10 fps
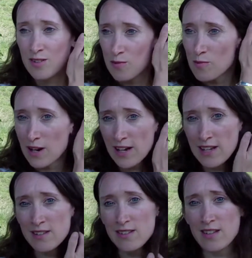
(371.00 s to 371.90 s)

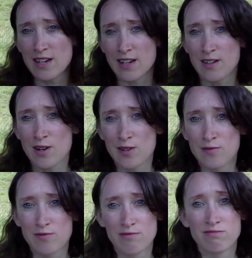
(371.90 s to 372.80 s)
way that they're kind
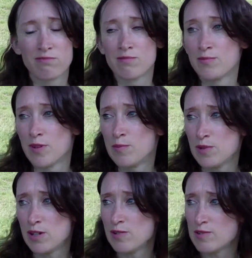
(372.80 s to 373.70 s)
of
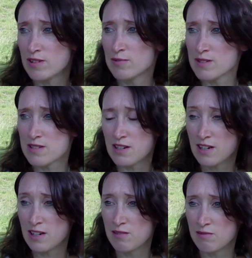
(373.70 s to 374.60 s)
abused, I would
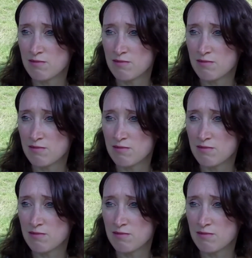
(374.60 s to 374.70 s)
say,